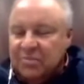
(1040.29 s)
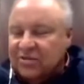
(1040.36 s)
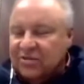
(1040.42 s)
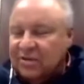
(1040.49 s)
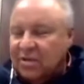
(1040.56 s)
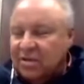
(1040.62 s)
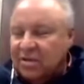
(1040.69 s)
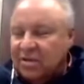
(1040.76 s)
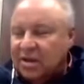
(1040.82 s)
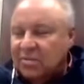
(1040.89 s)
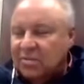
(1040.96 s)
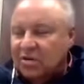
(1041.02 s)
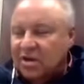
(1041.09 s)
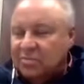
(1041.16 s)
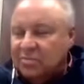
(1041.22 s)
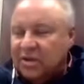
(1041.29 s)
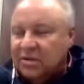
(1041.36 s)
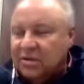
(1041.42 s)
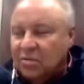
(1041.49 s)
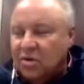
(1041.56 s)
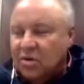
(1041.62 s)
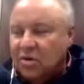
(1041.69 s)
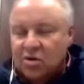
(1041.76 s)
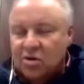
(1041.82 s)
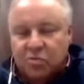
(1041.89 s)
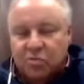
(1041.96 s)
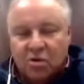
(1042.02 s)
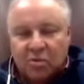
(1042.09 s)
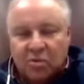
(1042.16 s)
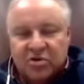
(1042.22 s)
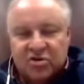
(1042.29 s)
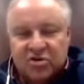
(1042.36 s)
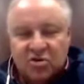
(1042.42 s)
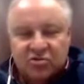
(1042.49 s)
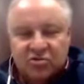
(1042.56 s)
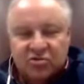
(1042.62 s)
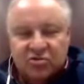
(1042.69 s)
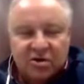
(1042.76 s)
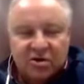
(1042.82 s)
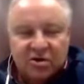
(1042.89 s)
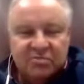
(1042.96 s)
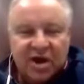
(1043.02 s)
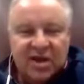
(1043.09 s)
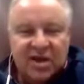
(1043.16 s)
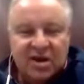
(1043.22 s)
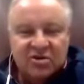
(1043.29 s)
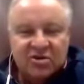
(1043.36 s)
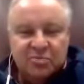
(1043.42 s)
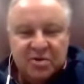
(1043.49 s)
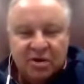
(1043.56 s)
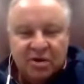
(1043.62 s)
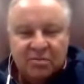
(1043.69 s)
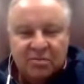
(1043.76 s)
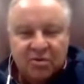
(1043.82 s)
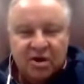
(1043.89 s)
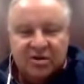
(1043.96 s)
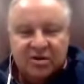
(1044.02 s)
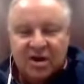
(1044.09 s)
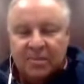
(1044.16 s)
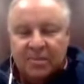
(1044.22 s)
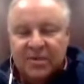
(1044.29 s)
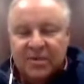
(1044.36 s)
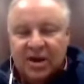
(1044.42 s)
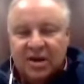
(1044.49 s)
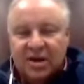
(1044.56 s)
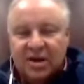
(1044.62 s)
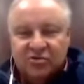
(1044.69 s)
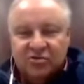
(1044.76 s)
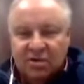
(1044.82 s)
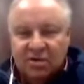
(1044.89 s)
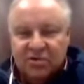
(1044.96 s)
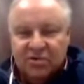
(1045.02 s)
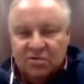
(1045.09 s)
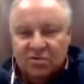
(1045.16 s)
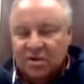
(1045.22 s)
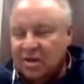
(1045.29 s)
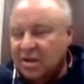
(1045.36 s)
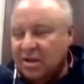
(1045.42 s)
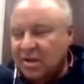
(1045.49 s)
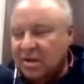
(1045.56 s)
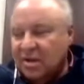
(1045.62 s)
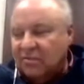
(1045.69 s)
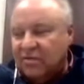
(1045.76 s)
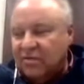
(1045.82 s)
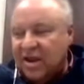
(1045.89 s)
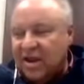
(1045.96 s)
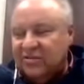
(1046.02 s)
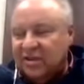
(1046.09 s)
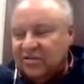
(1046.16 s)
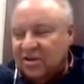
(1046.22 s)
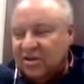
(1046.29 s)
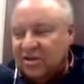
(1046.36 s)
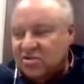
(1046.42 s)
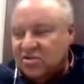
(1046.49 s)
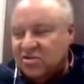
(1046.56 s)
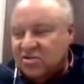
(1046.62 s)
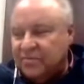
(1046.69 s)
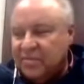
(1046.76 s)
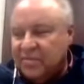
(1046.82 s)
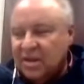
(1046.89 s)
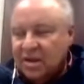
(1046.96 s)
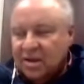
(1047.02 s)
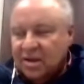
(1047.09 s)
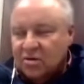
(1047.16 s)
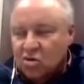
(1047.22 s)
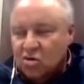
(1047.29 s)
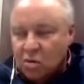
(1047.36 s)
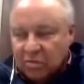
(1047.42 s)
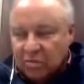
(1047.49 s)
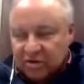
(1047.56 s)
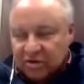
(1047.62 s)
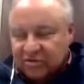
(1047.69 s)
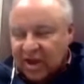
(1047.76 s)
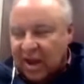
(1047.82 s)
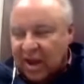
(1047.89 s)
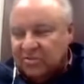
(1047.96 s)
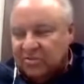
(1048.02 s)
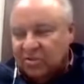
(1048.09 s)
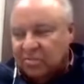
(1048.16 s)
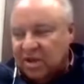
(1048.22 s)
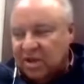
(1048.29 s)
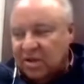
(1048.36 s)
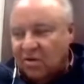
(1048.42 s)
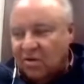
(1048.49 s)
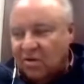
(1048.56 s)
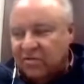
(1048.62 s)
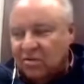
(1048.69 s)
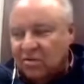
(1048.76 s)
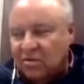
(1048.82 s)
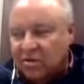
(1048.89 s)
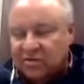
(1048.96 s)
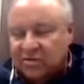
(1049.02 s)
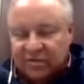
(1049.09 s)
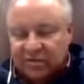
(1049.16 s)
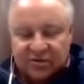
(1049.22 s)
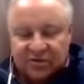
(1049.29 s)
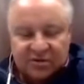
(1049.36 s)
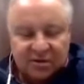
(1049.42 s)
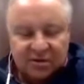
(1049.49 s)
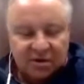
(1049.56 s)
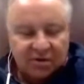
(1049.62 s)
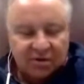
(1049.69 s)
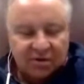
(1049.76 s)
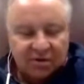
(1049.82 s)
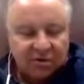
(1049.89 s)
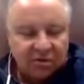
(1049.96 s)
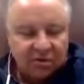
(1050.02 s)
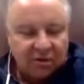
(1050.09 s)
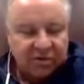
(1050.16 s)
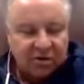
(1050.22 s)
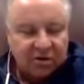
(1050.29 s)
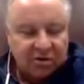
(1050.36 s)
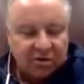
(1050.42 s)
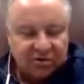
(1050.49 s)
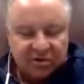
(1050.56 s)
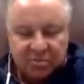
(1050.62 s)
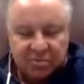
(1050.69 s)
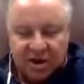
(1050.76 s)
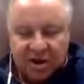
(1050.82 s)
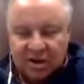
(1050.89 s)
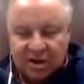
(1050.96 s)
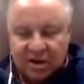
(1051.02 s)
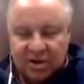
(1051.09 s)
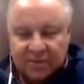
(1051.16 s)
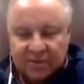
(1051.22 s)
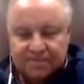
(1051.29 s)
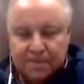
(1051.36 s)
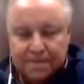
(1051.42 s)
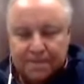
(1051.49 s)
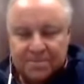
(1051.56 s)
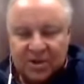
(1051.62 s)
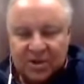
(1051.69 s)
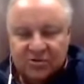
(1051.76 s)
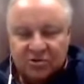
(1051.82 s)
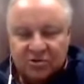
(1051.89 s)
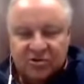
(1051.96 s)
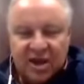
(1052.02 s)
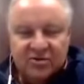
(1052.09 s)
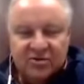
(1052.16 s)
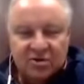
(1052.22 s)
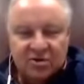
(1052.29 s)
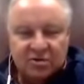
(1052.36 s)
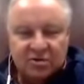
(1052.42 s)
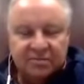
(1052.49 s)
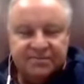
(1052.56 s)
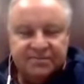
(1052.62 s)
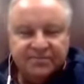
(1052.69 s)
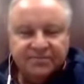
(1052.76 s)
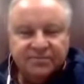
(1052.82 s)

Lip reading: Might be some other communities, but the word Newport was used, and of course my ears perked up. And I know some of you have raised this issue numerous times with me over the course of the pandemic. So stay tuned.